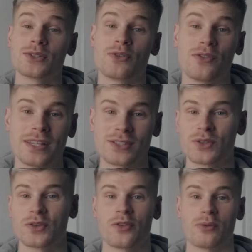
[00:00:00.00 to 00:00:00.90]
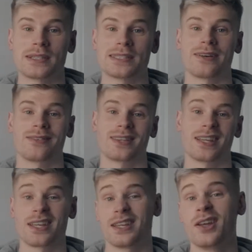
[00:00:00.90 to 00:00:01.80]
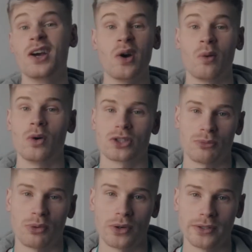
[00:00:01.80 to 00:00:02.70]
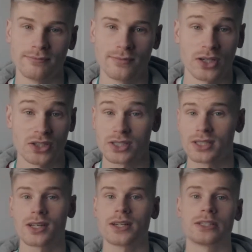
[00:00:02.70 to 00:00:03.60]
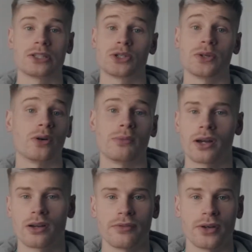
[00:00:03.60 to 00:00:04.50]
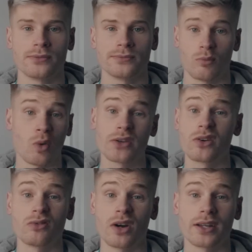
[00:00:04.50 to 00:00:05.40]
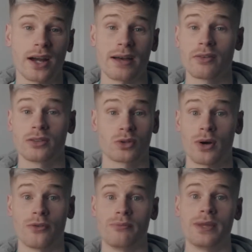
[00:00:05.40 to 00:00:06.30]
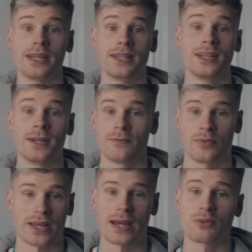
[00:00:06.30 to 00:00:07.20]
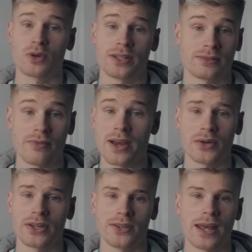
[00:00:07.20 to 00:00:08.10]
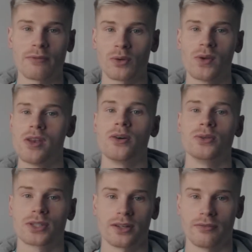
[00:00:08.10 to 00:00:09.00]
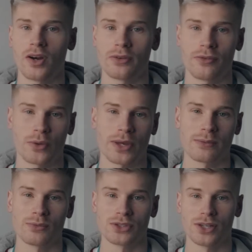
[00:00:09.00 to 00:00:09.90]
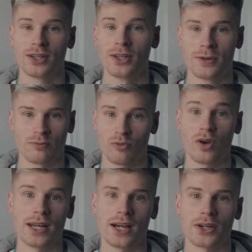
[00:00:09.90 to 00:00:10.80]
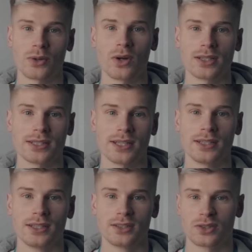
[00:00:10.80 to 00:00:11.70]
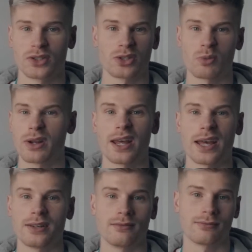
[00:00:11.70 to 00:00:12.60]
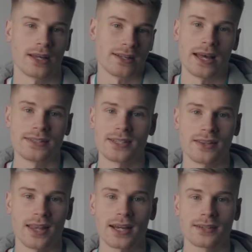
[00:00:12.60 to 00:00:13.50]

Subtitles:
of feeling sorry for myself and thinking, what's the point? I just decided to shoot it on my iPhone. Why not, right? I have a 12 mini. The camera on it is very good. Everyone knows kind of iPhone cameras are really high quality. So I just went ahead and done that.